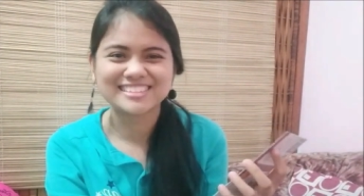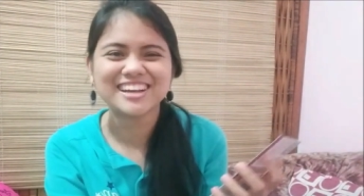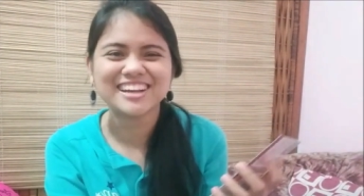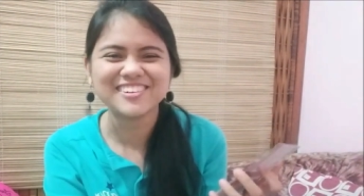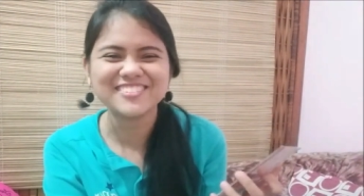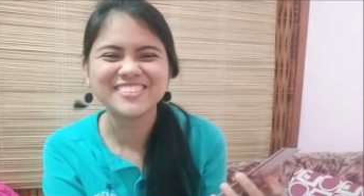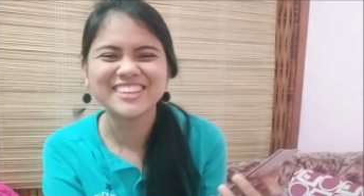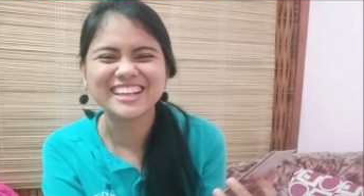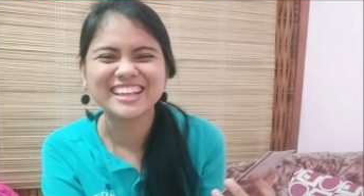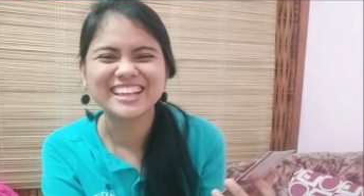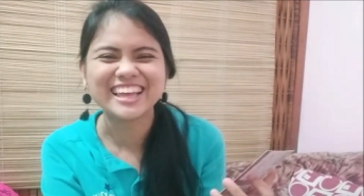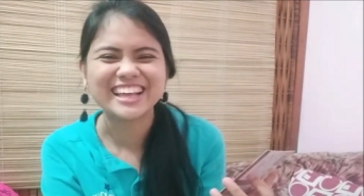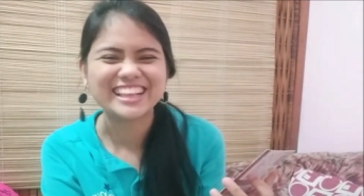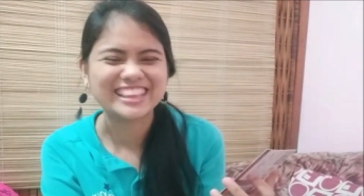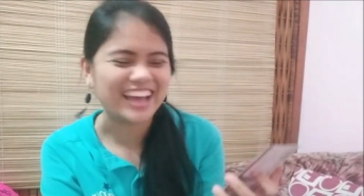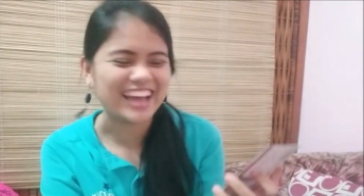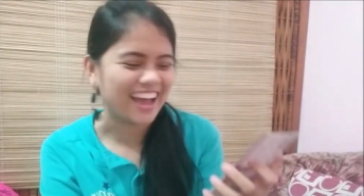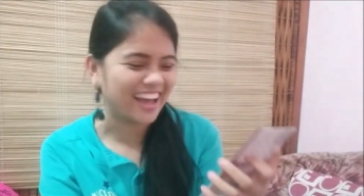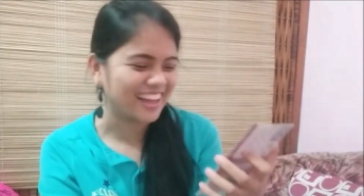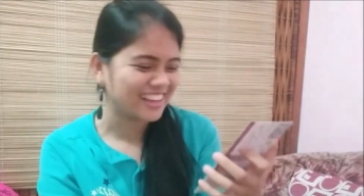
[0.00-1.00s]
something
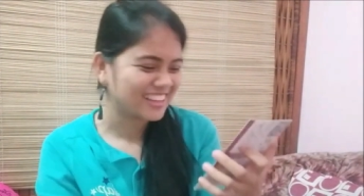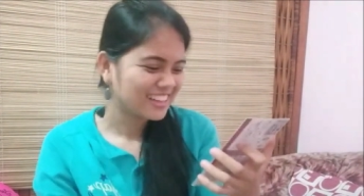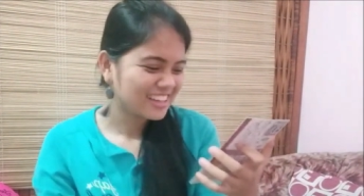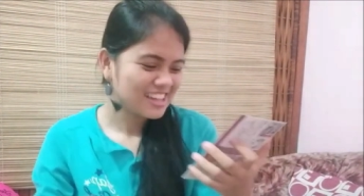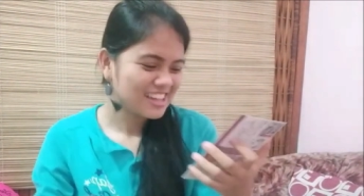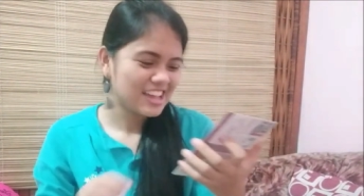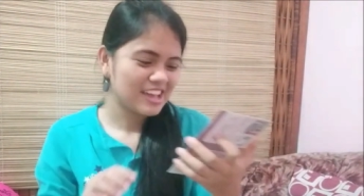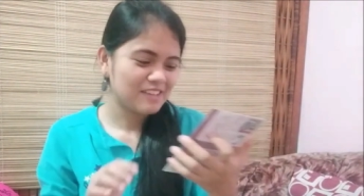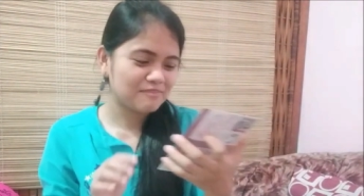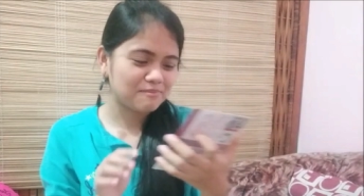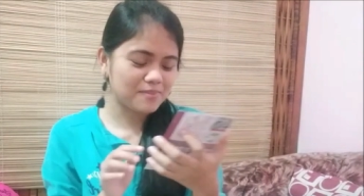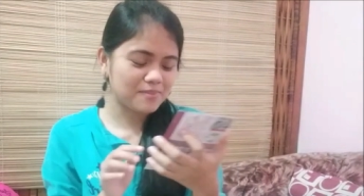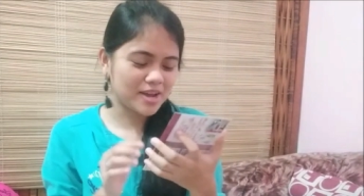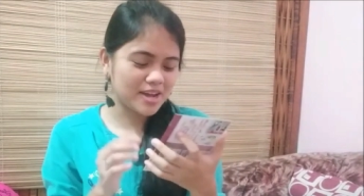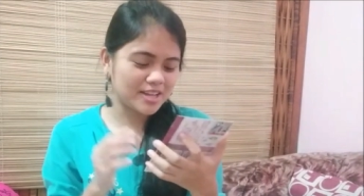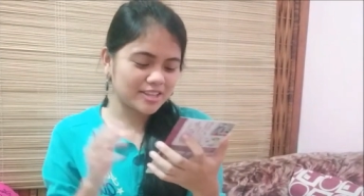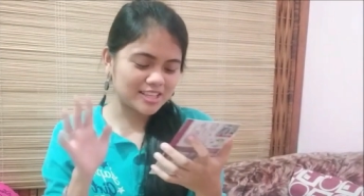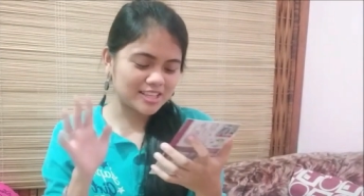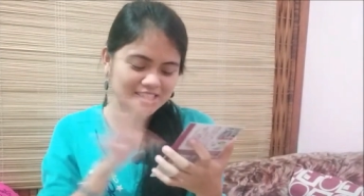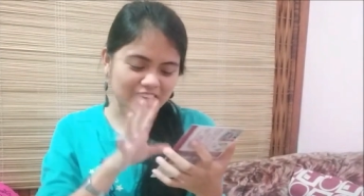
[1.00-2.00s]
like that
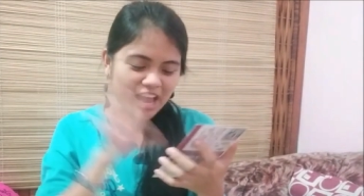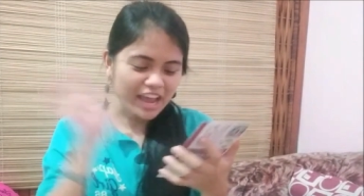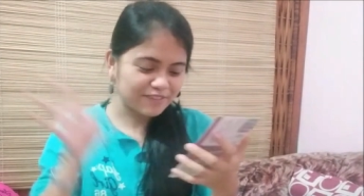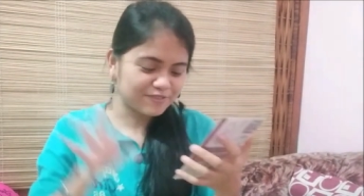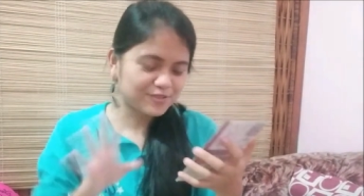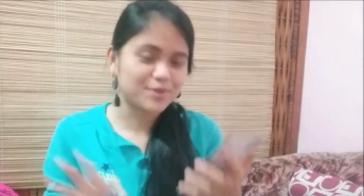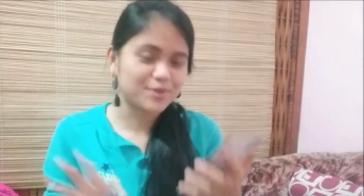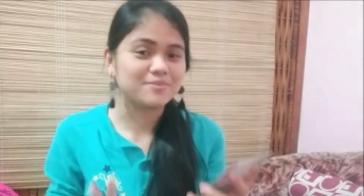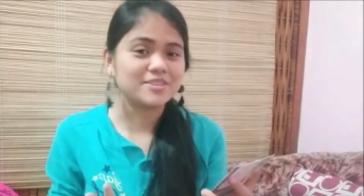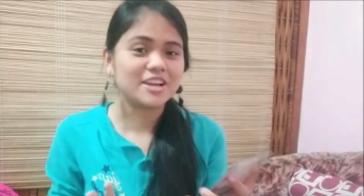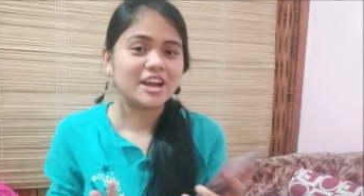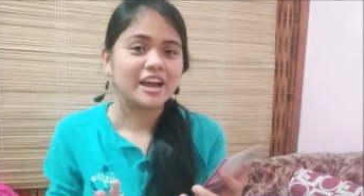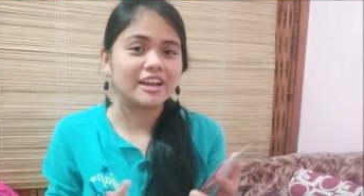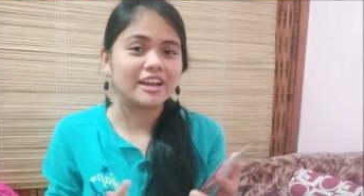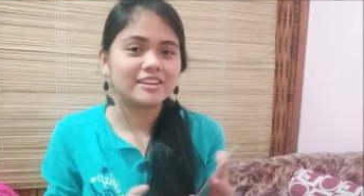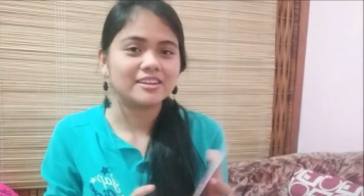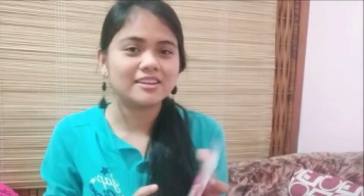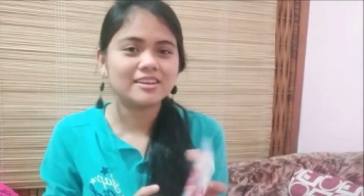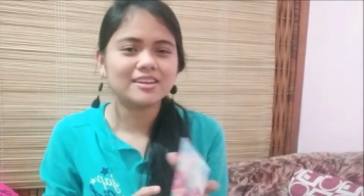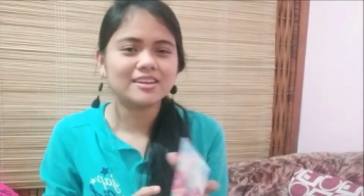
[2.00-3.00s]
but aside from
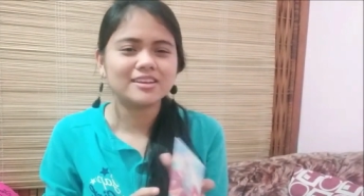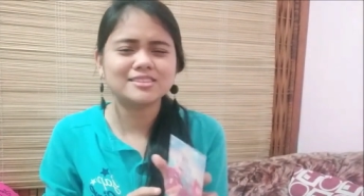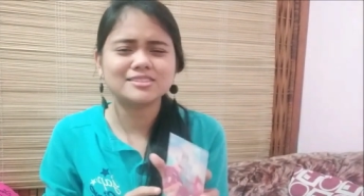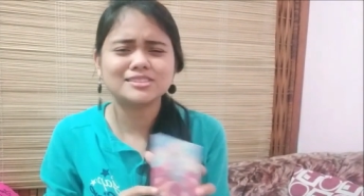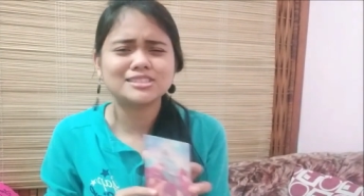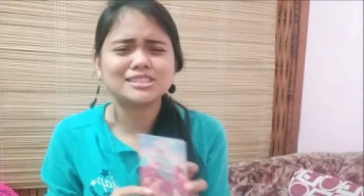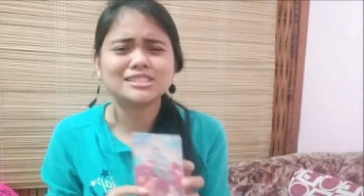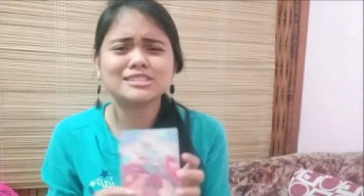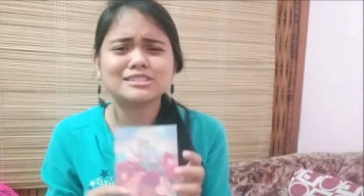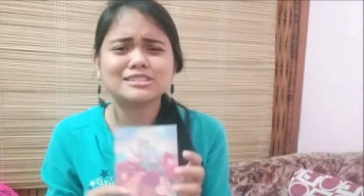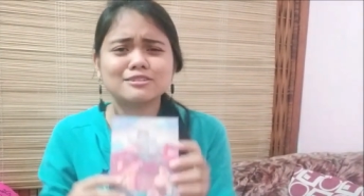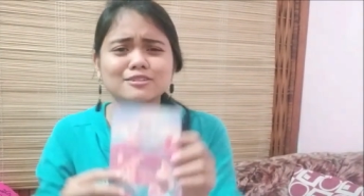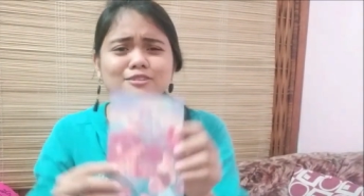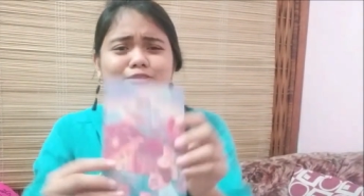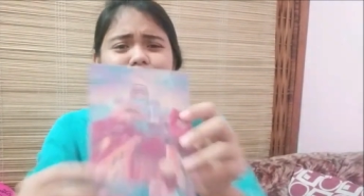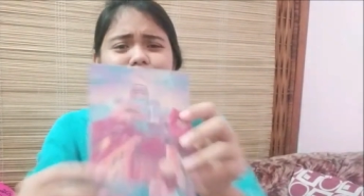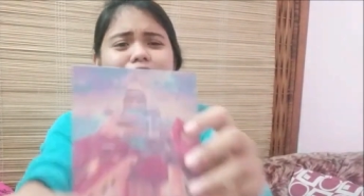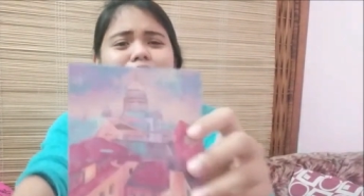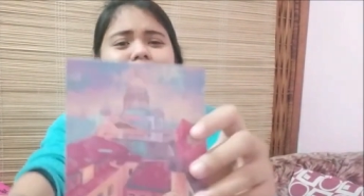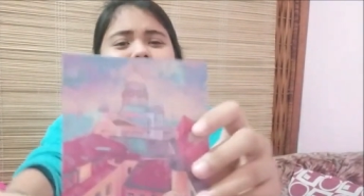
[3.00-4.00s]
that it just
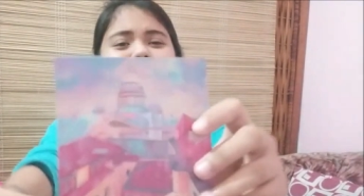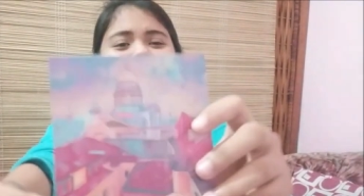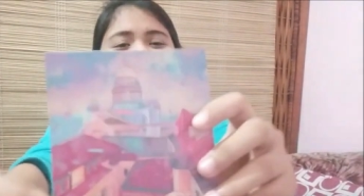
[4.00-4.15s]
it